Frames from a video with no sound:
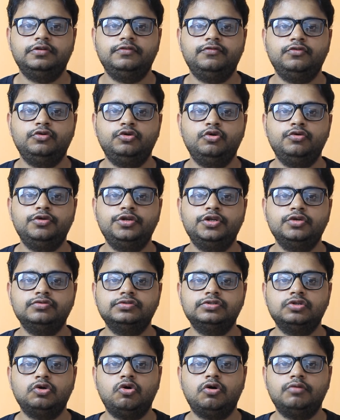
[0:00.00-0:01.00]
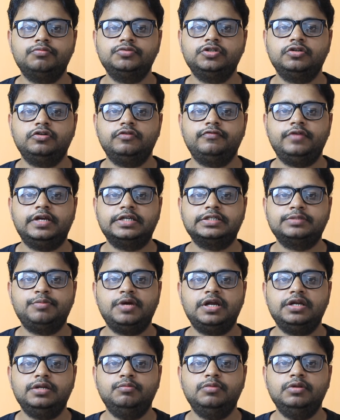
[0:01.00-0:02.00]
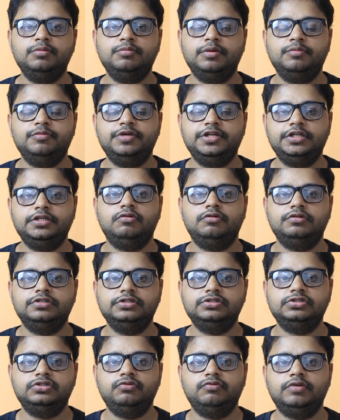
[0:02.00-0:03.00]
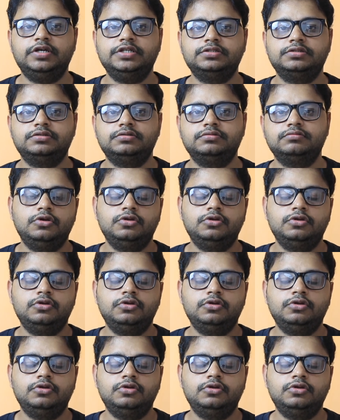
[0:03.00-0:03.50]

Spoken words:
if you don't use the option of expandable memory on this device.